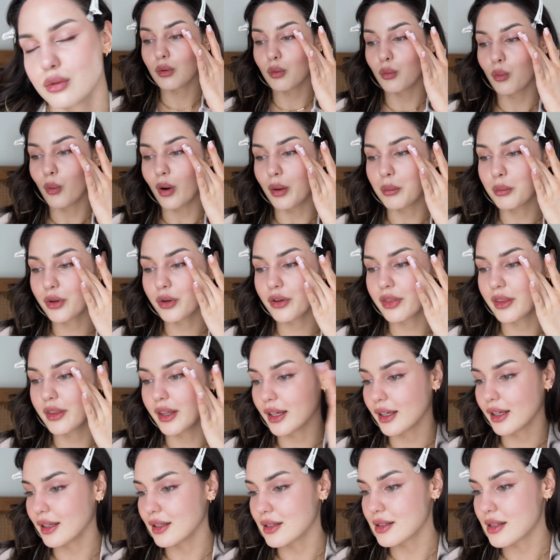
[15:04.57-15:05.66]
One more
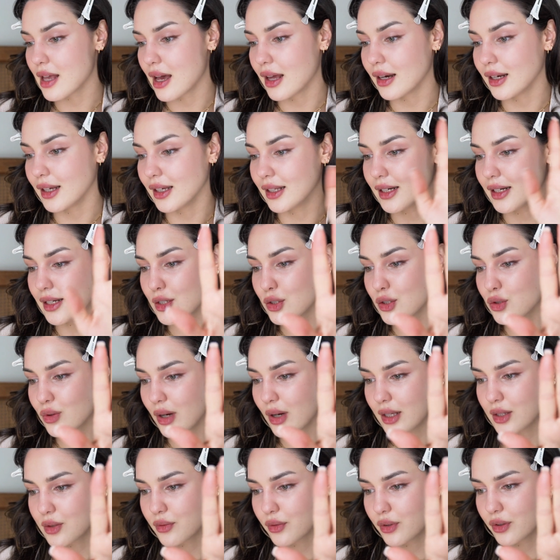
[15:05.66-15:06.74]
thing is that it is
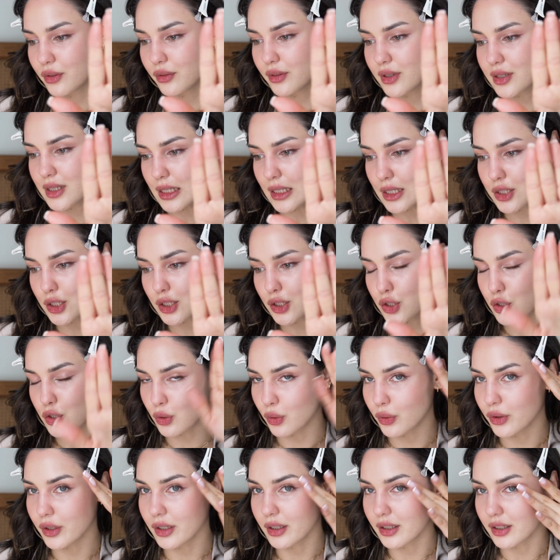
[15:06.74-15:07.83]
transfer resistant, so
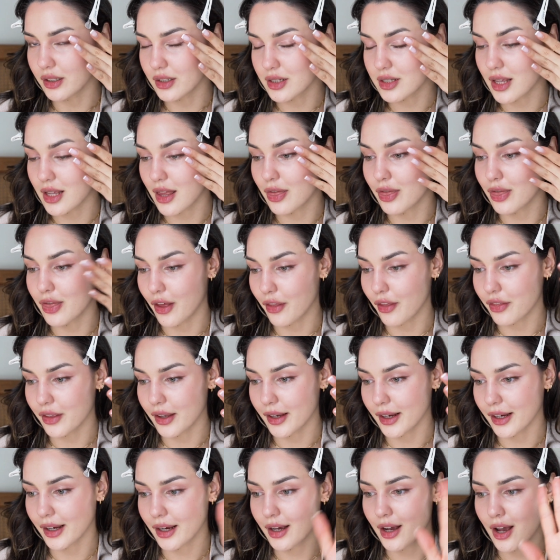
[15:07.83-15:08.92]
there is
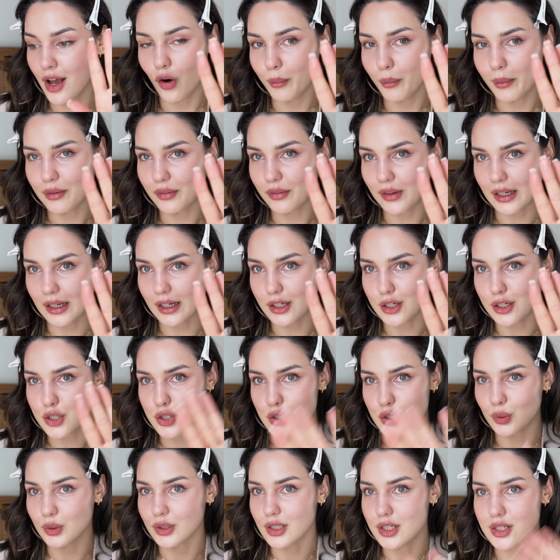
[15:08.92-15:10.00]
nothing on my fingers,
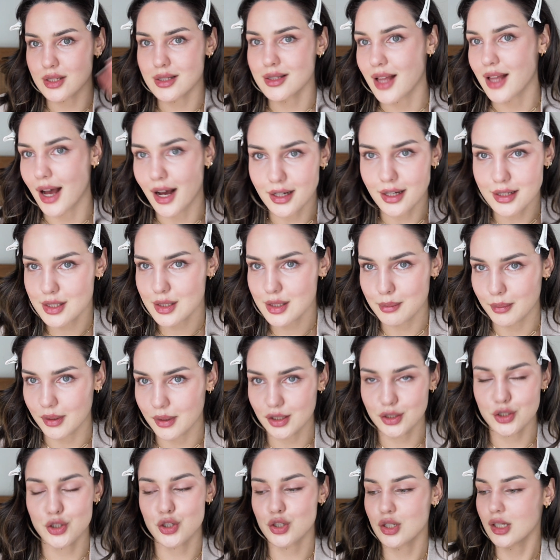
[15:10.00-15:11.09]
so it does not
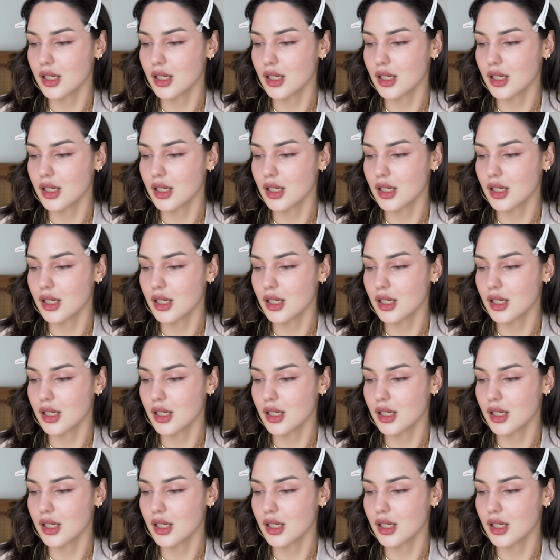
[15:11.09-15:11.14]
smudge.